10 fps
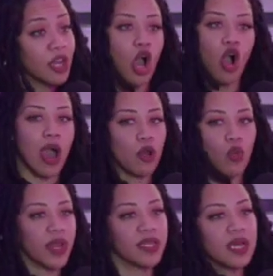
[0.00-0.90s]
Oh, I don't
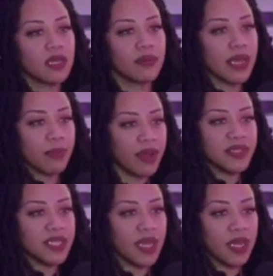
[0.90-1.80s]
want to tell them they breath
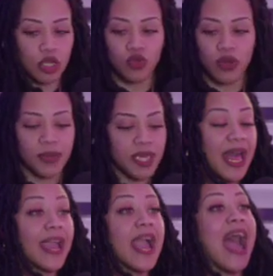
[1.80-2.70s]
stink. You could
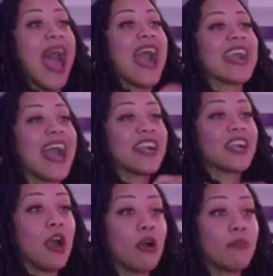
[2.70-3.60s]
I got
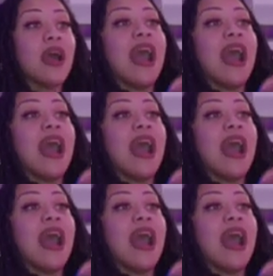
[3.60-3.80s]
gum.